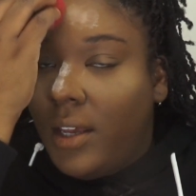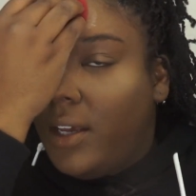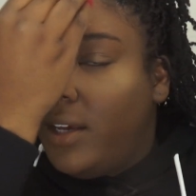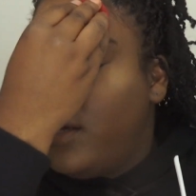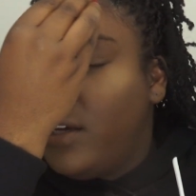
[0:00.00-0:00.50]

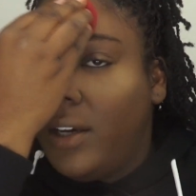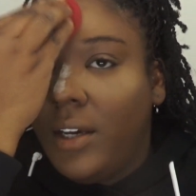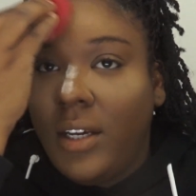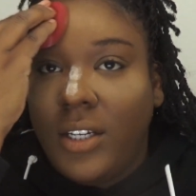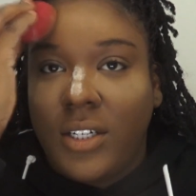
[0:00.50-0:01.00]

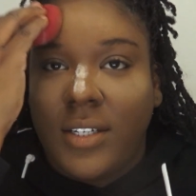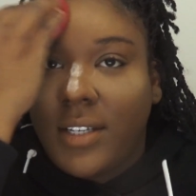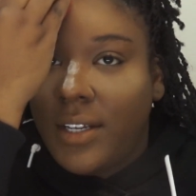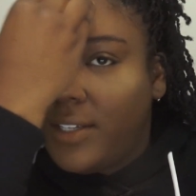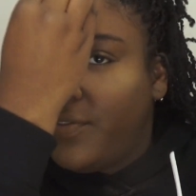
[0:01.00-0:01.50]
he
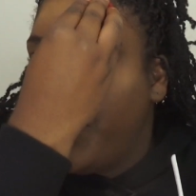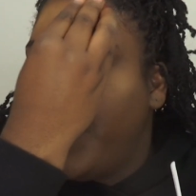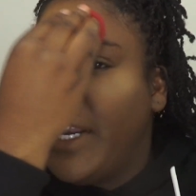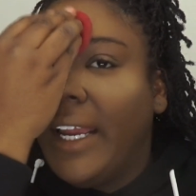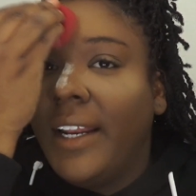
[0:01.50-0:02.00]
just is
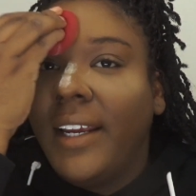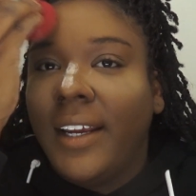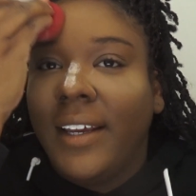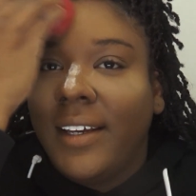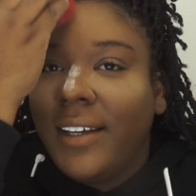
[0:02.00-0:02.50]
very
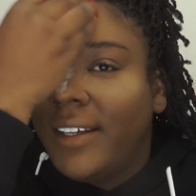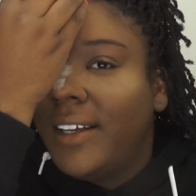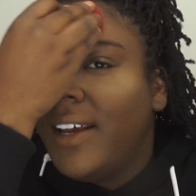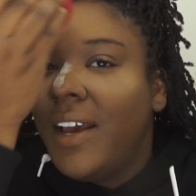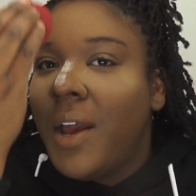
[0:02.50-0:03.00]
needy.
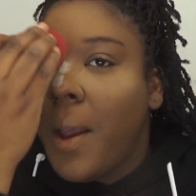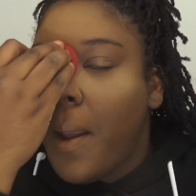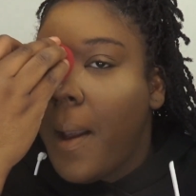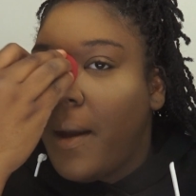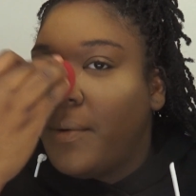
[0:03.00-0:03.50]

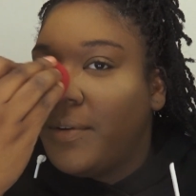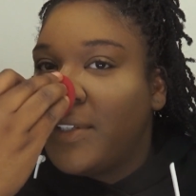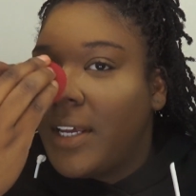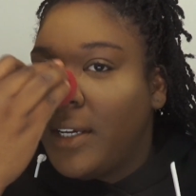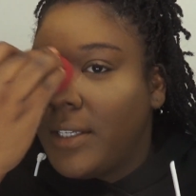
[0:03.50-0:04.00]
I
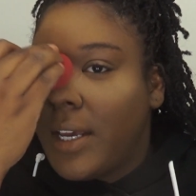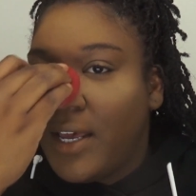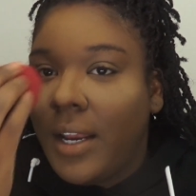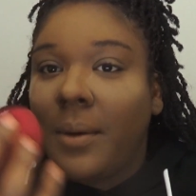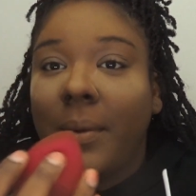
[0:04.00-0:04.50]
won't say he's a
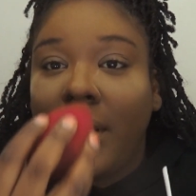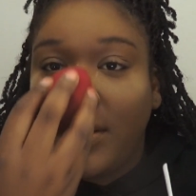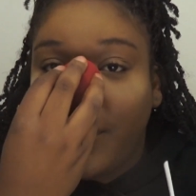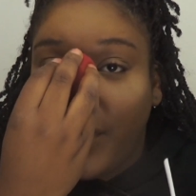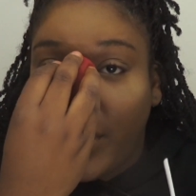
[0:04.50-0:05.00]
headache, but
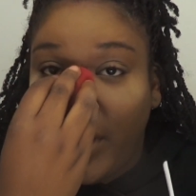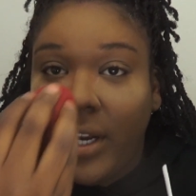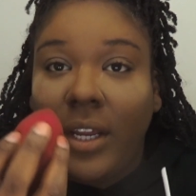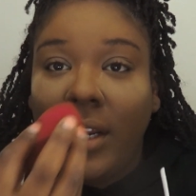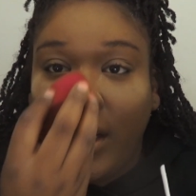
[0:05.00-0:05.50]
he's very
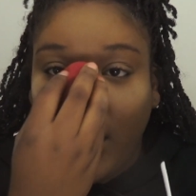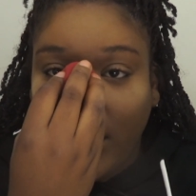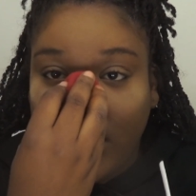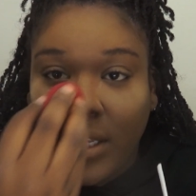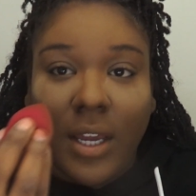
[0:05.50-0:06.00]
needy.
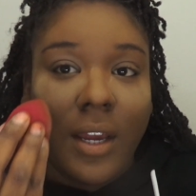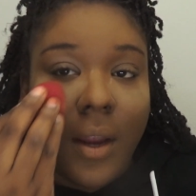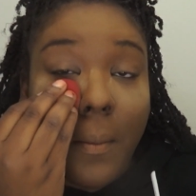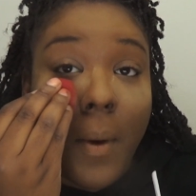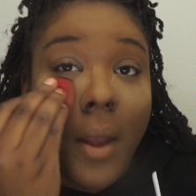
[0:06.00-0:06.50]
He's
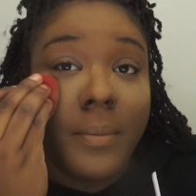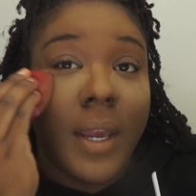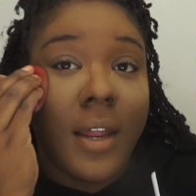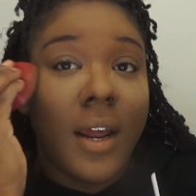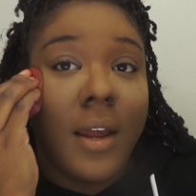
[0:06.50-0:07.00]
like, Mom,
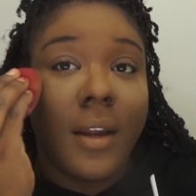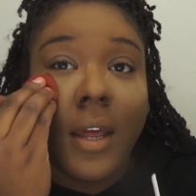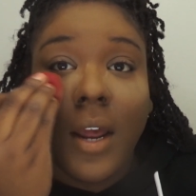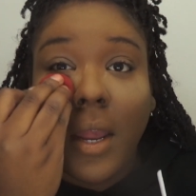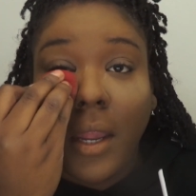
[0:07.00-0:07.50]
can I,
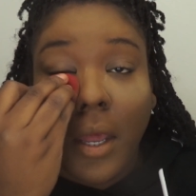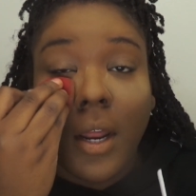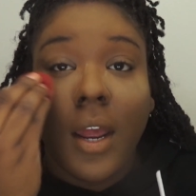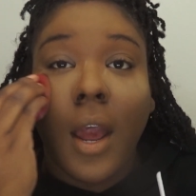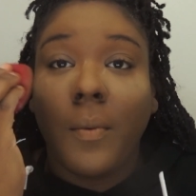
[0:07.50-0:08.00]

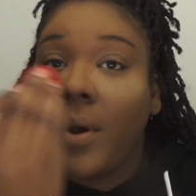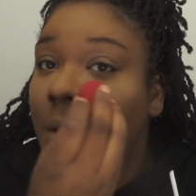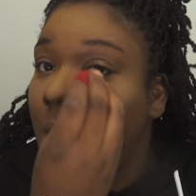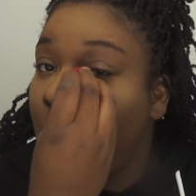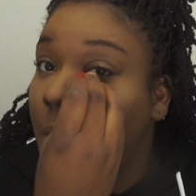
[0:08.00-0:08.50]
I
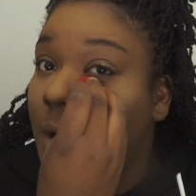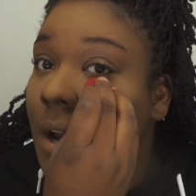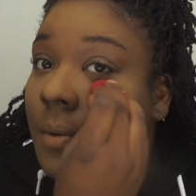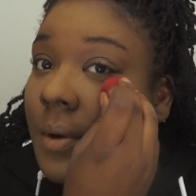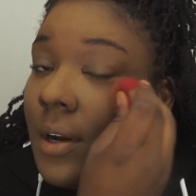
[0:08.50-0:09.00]

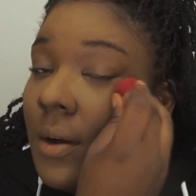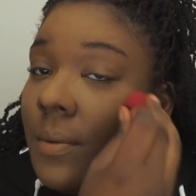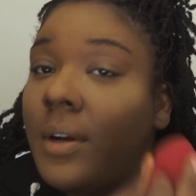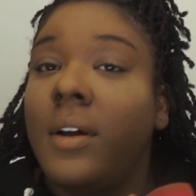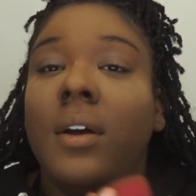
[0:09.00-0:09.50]

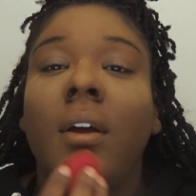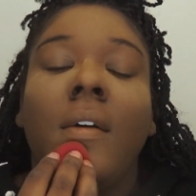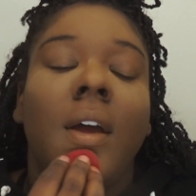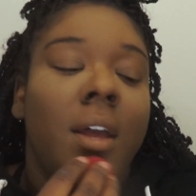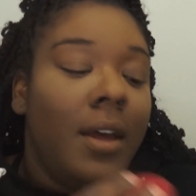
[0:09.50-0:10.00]
wanna.
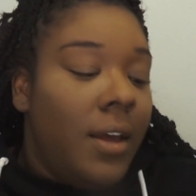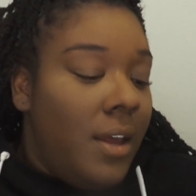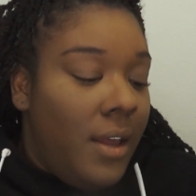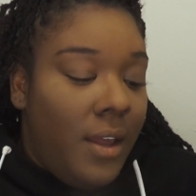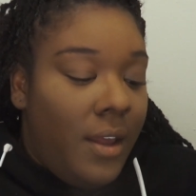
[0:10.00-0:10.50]

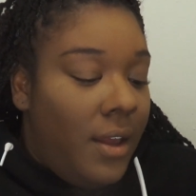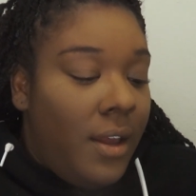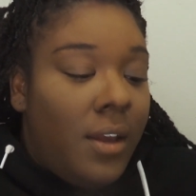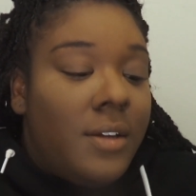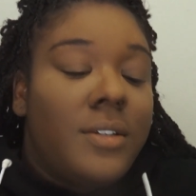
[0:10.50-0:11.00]

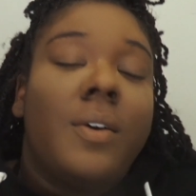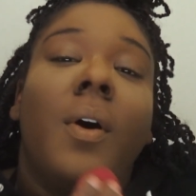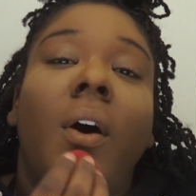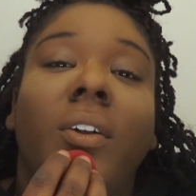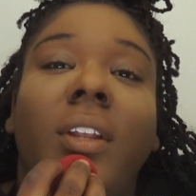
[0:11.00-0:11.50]
So
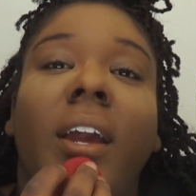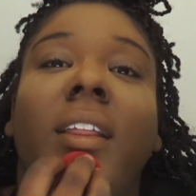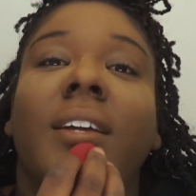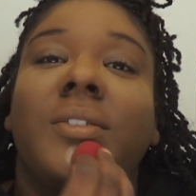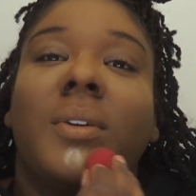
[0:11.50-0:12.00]
all
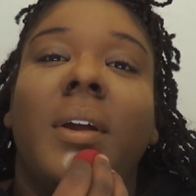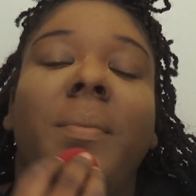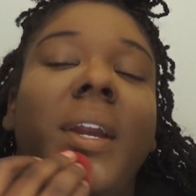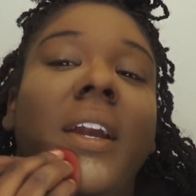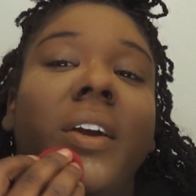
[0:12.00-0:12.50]
day, that's what
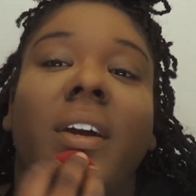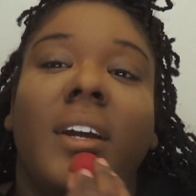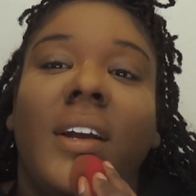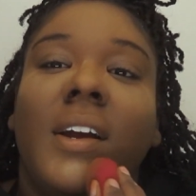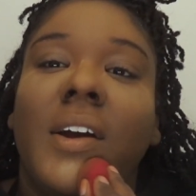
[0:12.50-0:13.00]
I'm
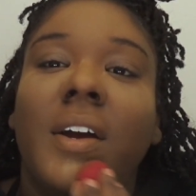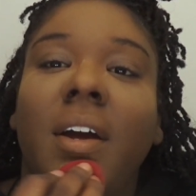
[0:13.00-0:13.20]
hearing.